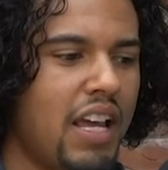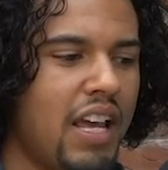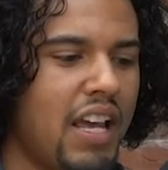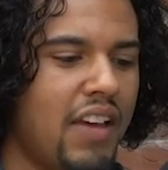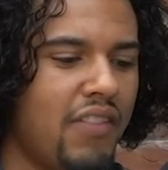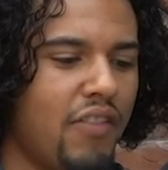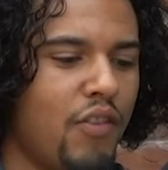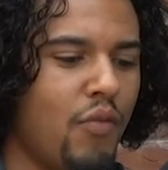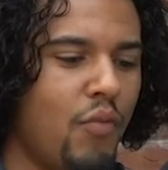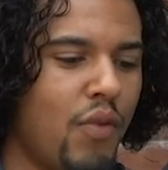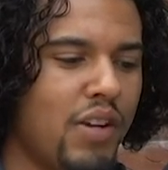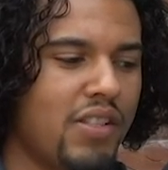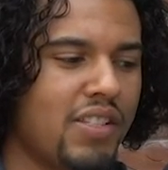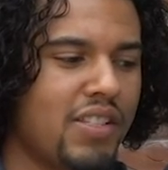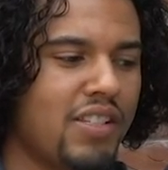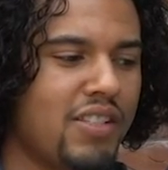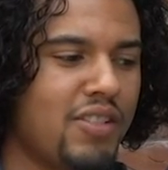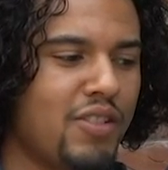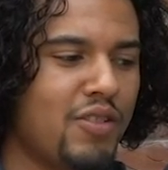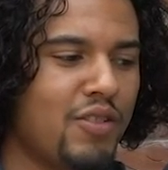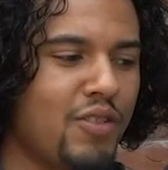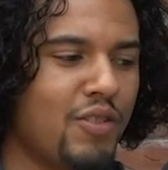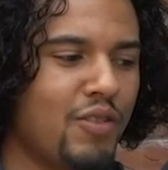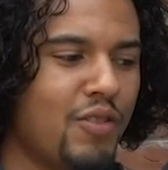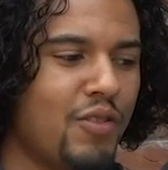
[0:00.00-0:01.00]
if I wanted
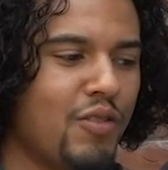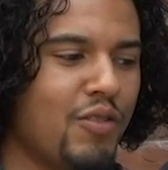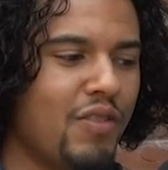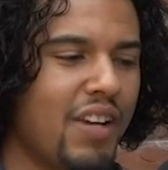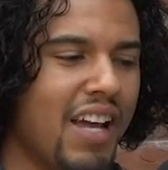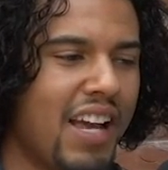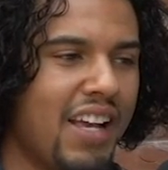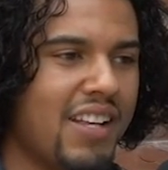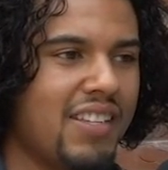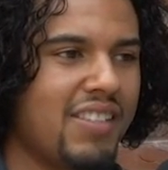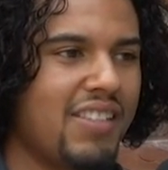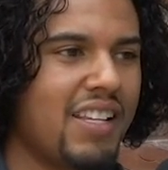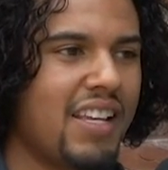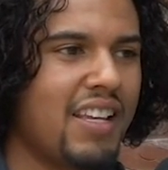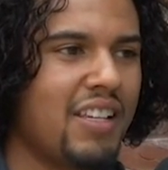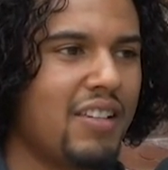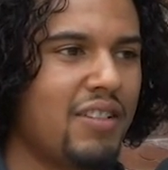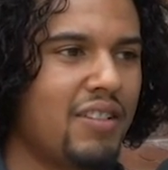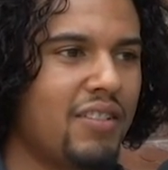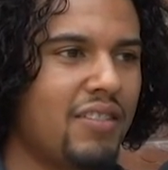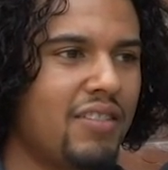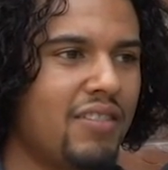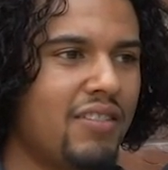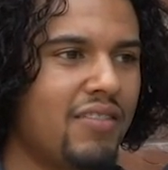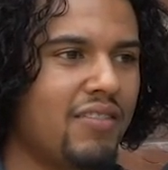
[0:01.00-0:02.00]
to do SA
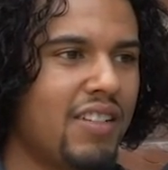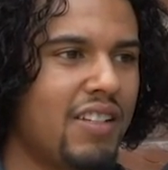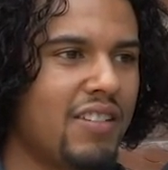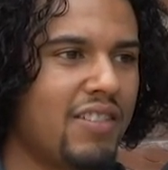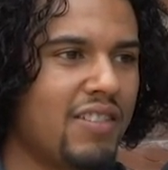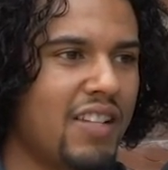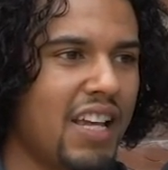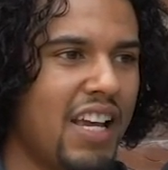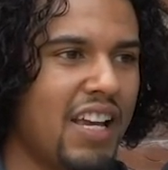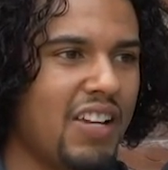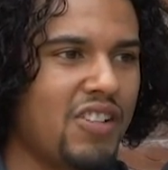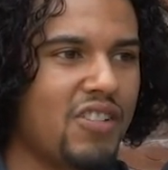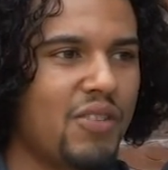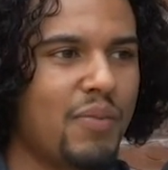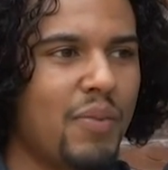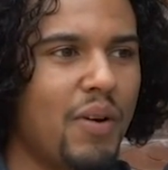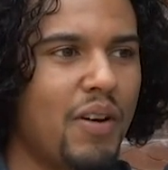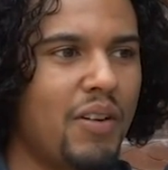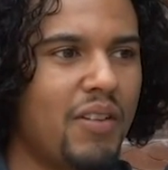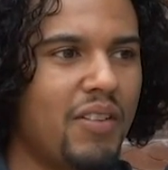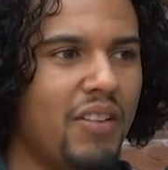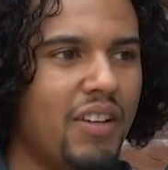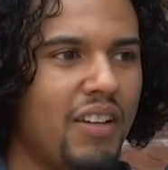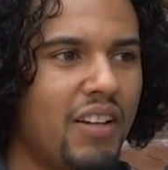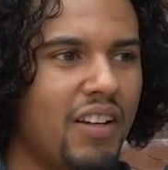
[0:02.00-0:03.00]
or rent to
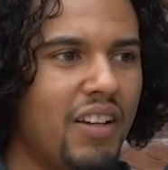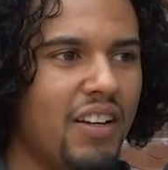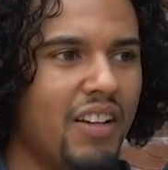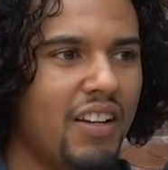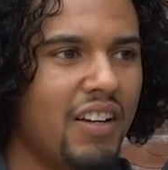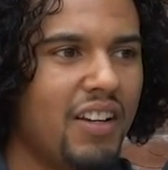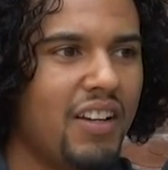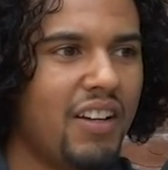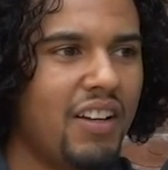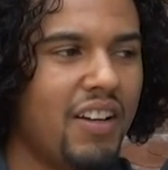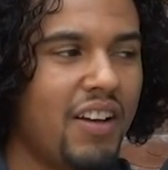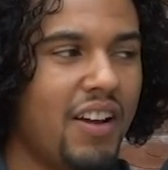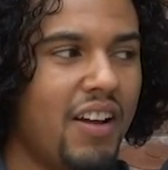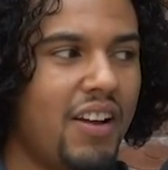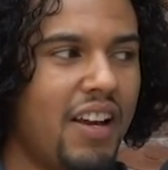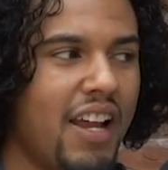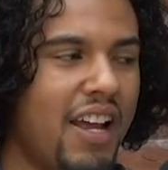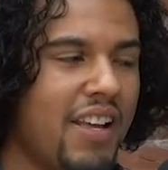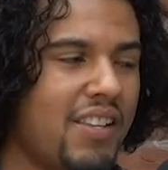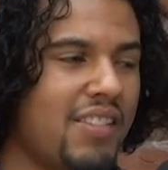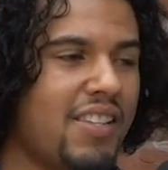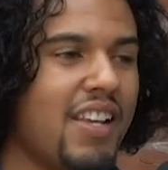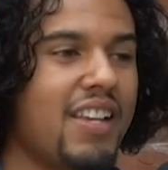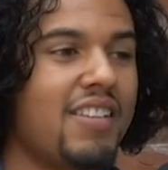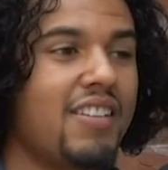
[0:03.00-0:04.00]
HMO. I heard
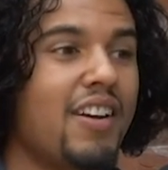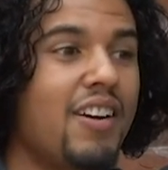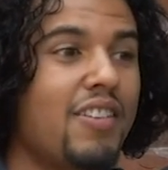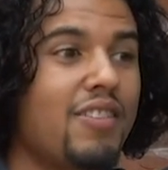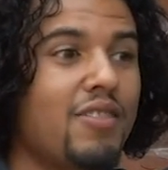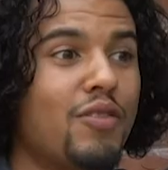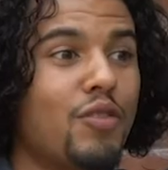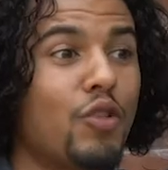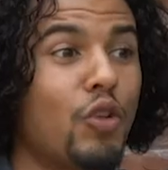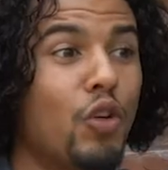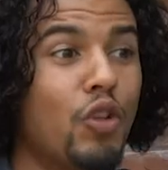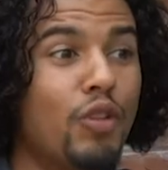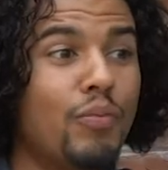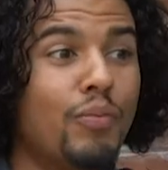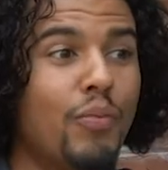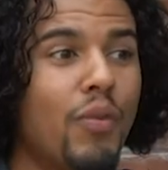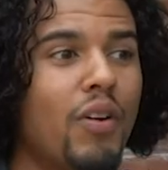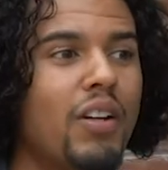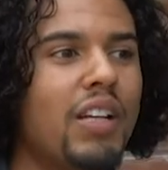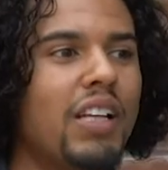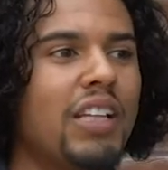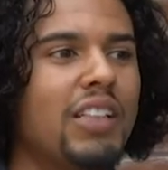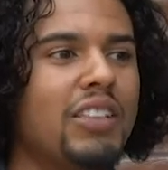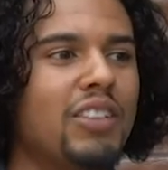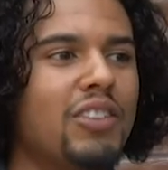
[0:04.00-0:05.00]
SA's got some good
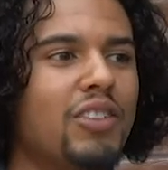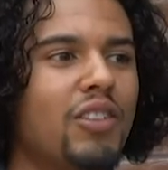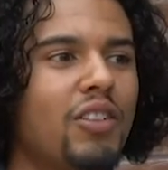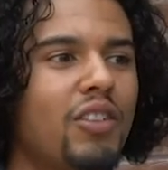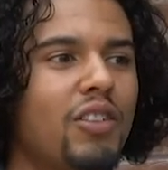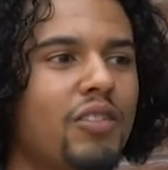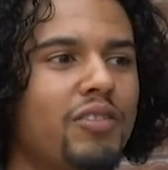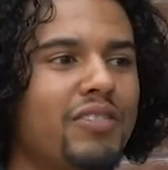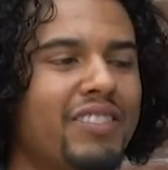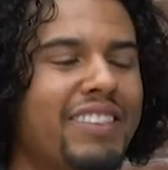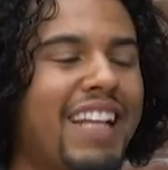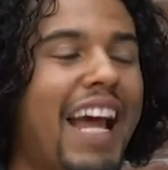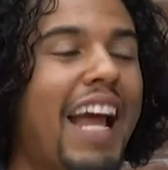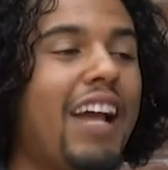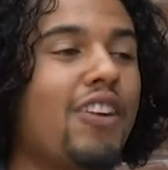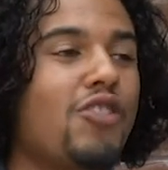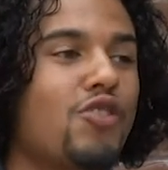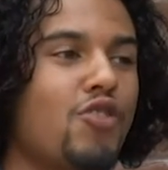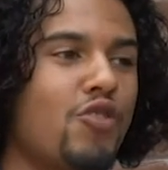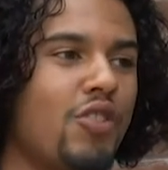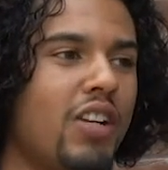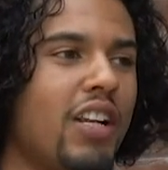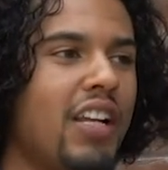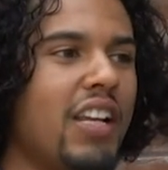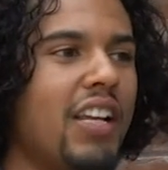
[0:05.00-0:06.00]
money, so
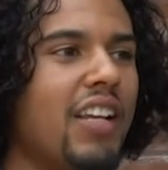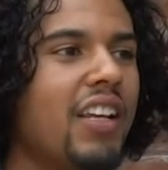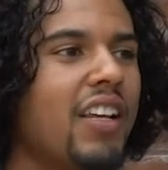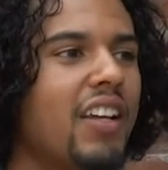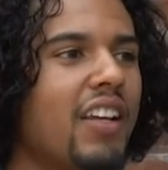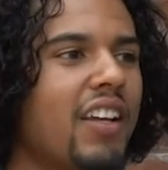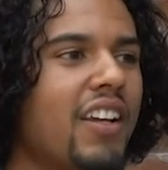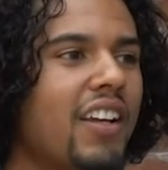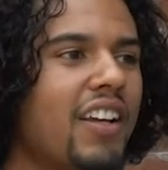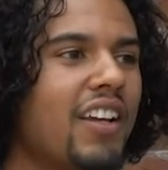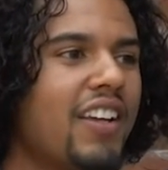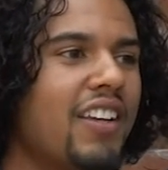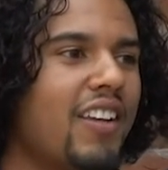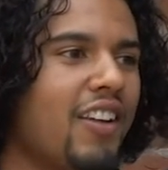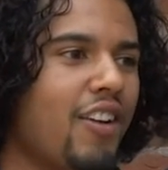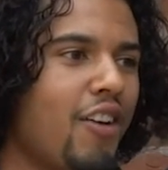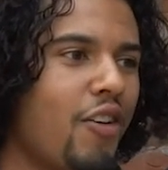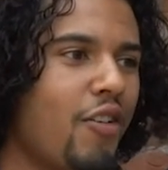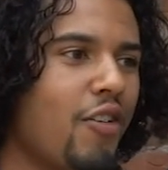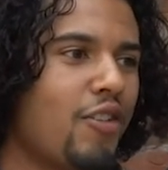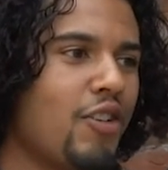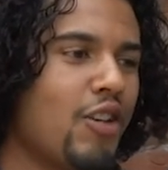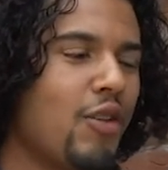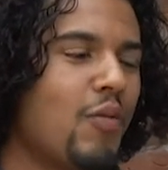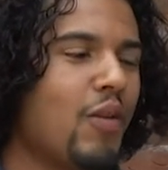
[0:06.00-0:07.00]
naturally, you
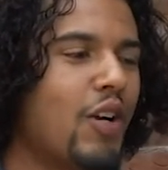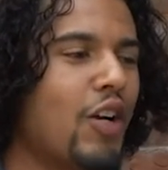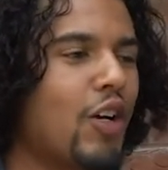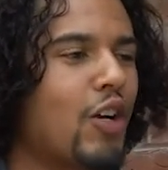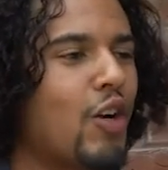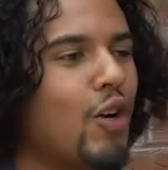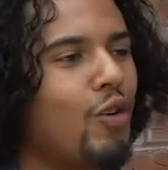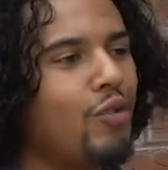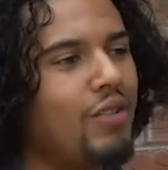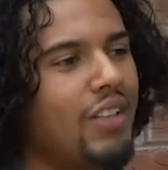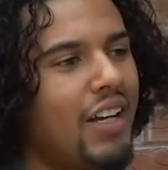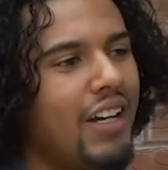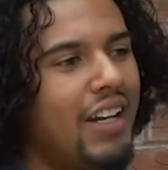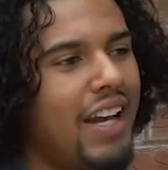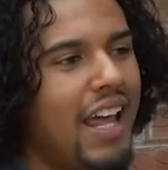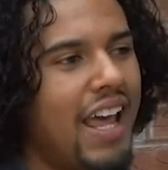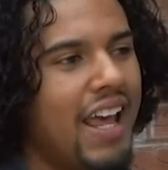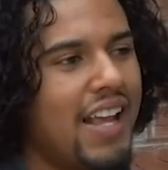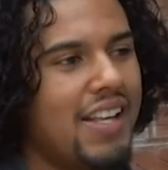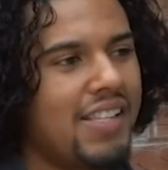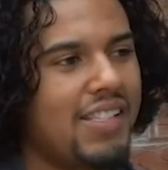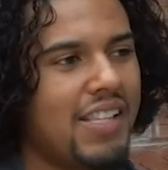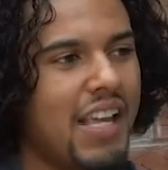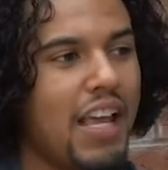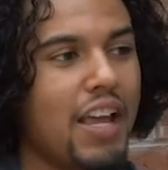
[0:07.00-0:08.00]
want to go down
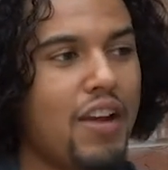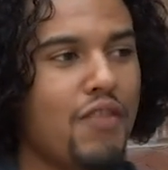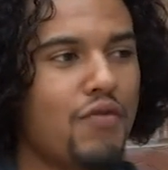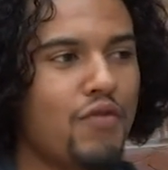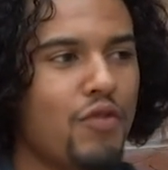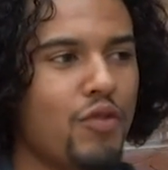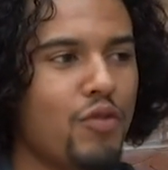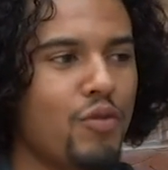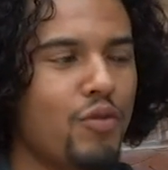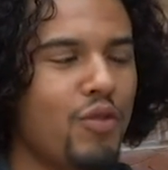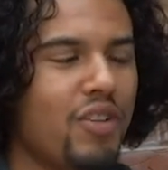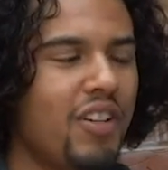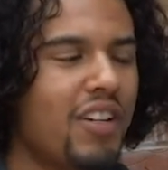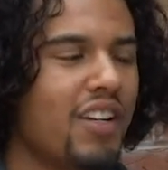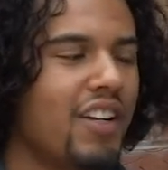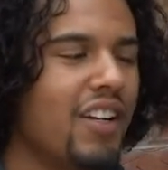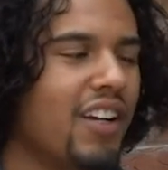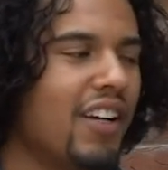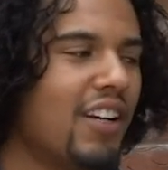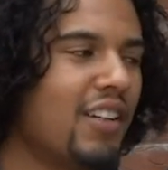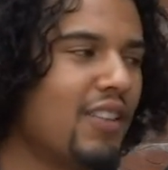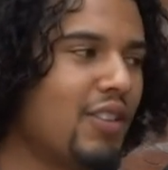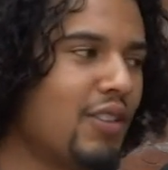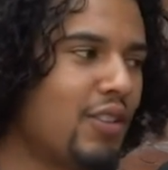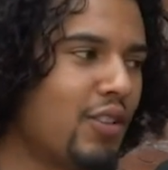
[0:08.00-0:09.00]
the SA route.
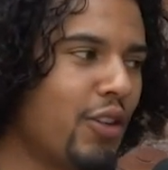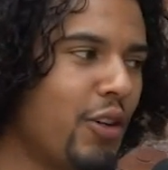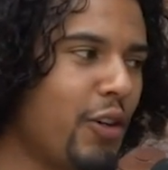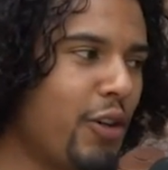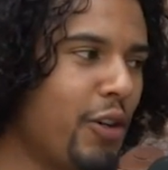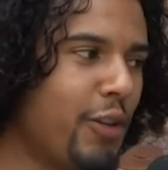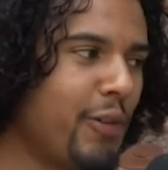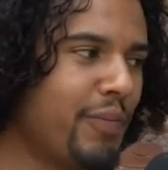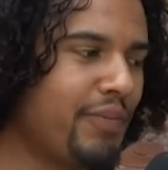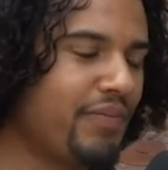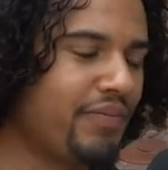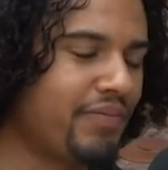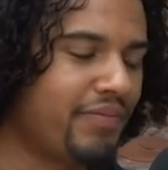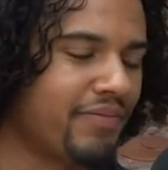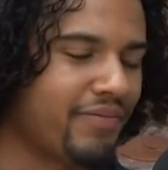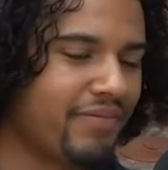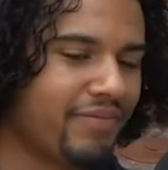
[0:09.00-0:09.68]
So,